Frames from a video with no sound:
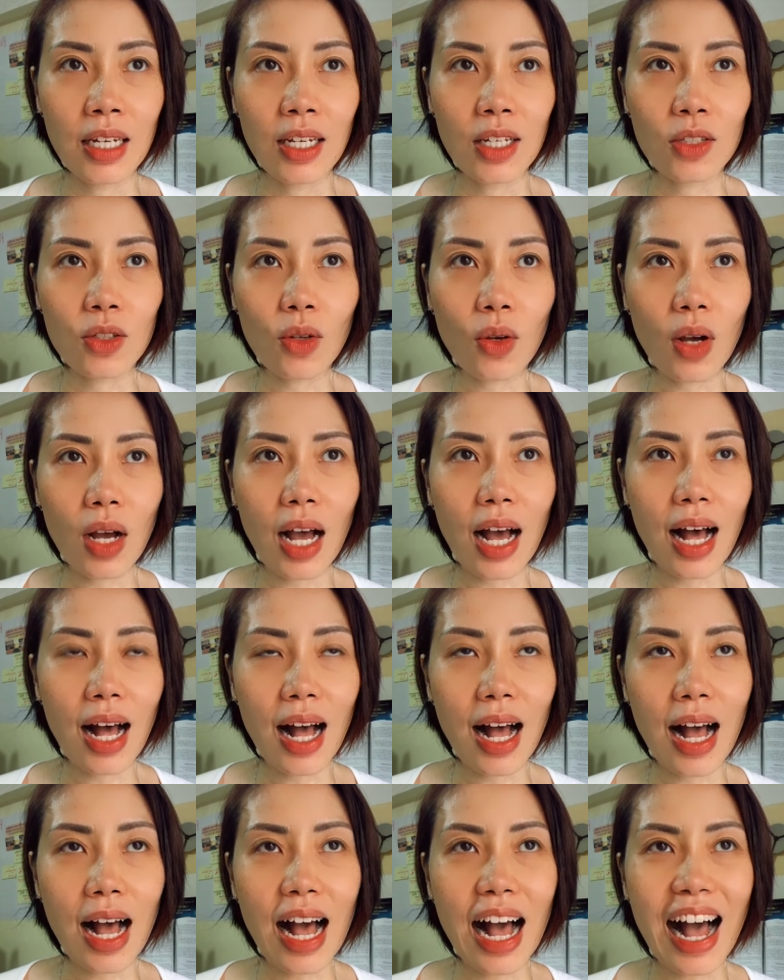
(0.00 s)
So
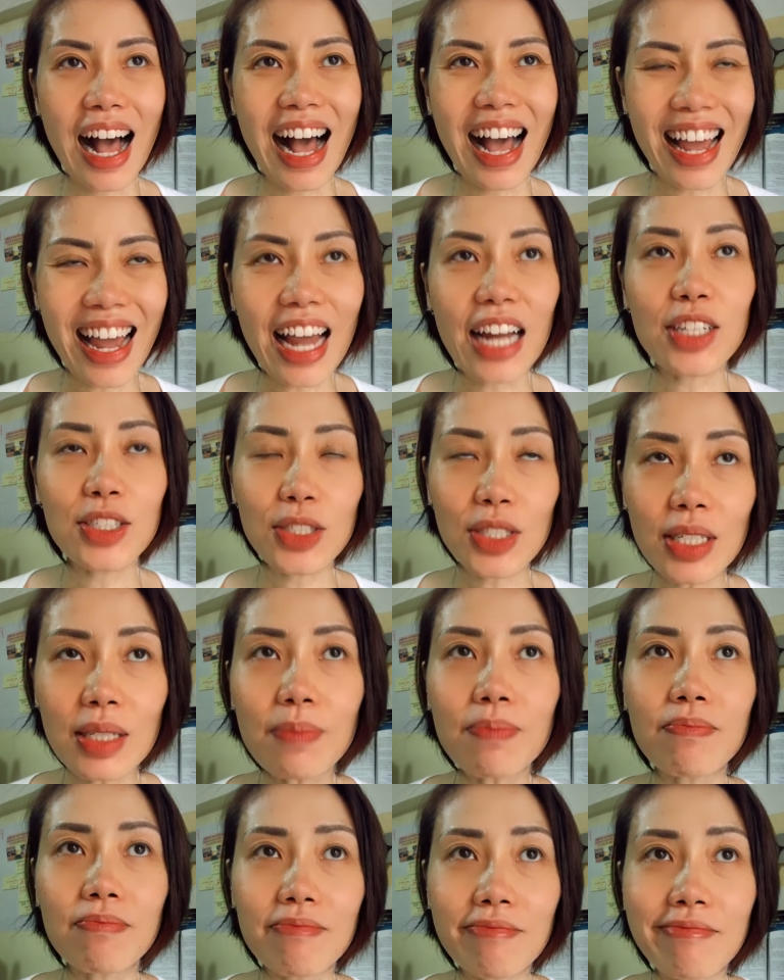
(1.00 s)
I
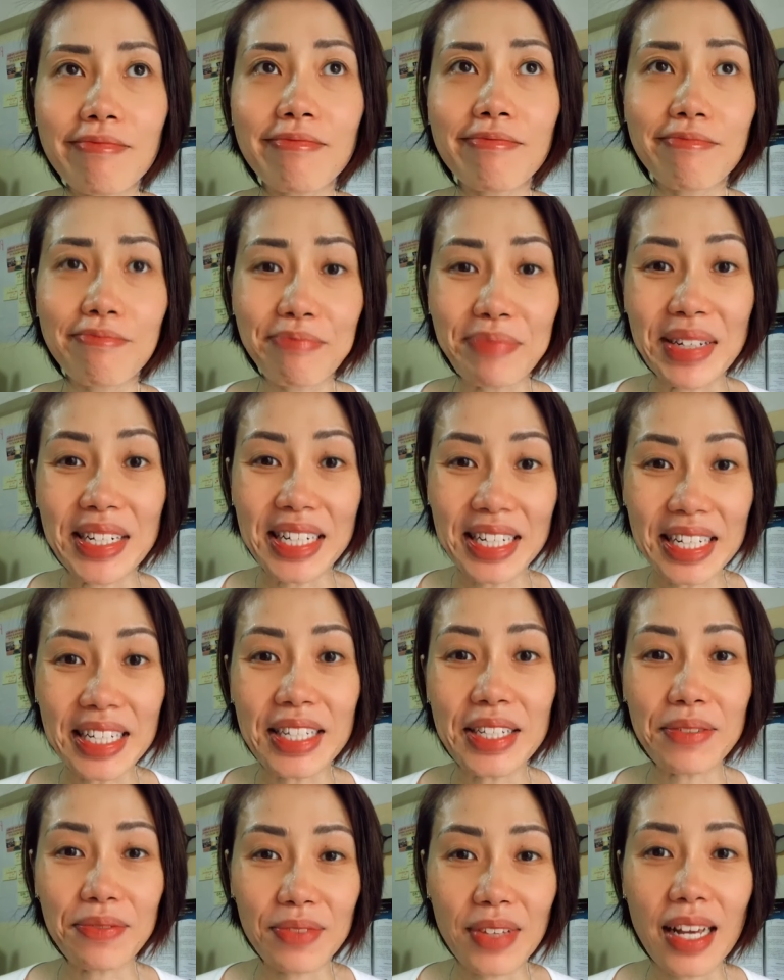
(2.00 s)
actually
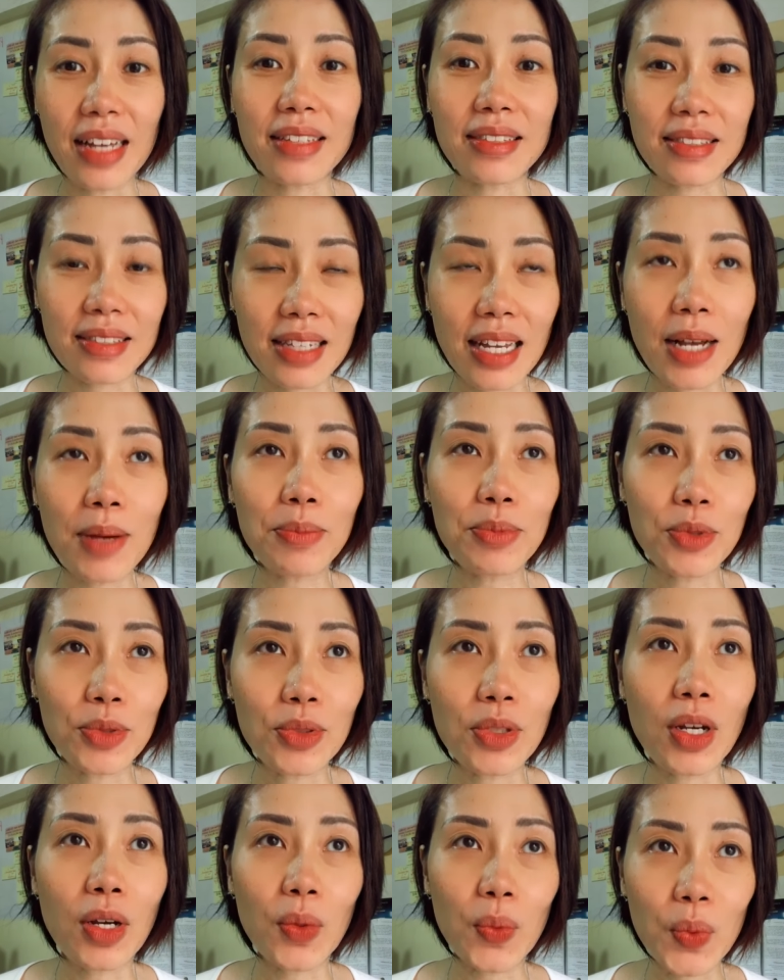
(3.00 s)
believe that some do
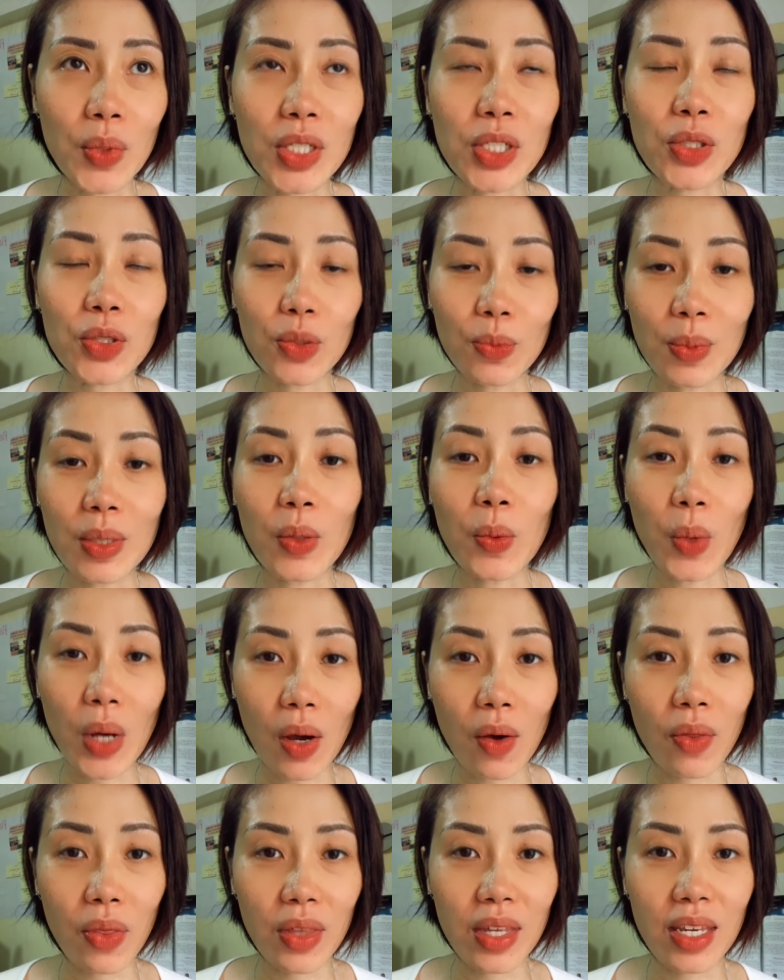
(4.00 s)
not wish to be
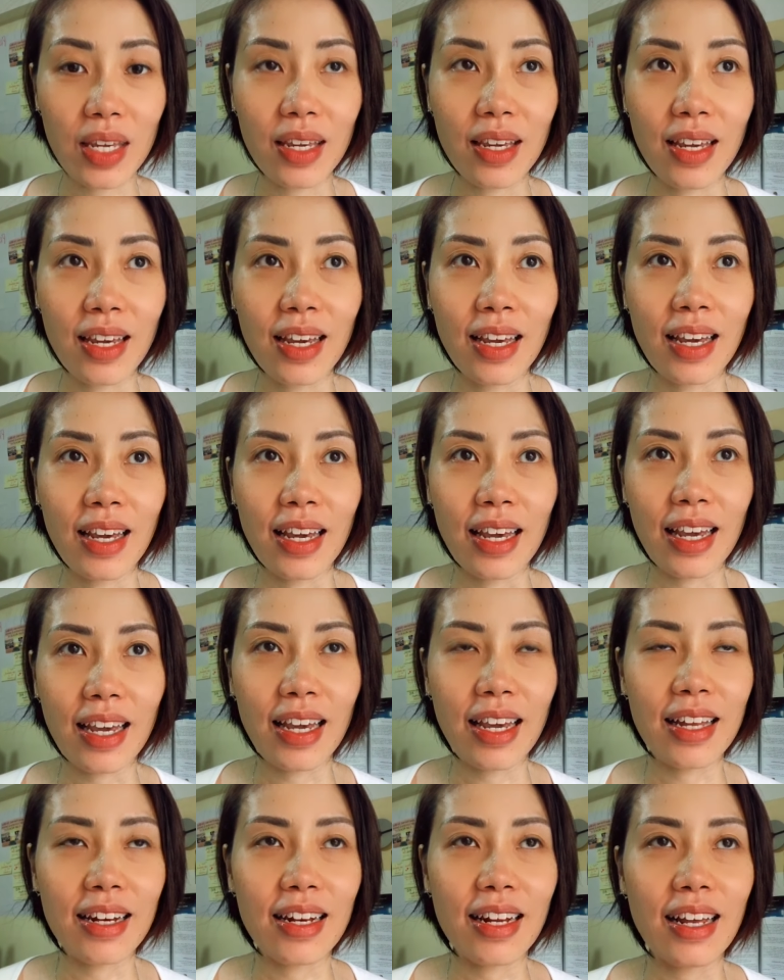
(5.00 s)
wealthy.
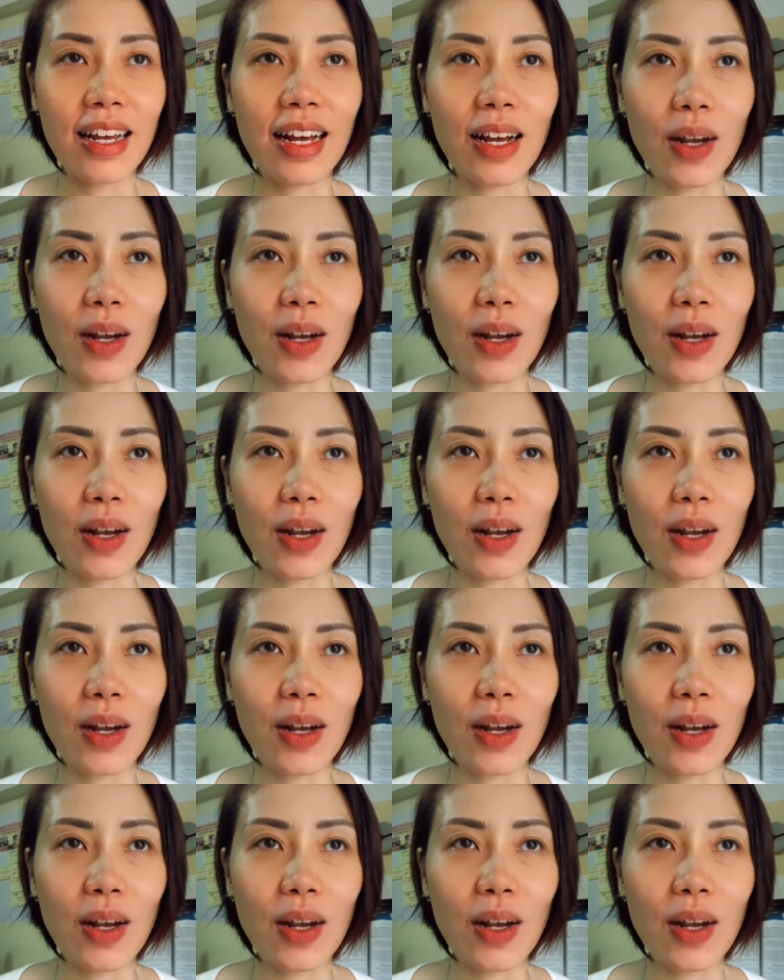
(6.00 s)
And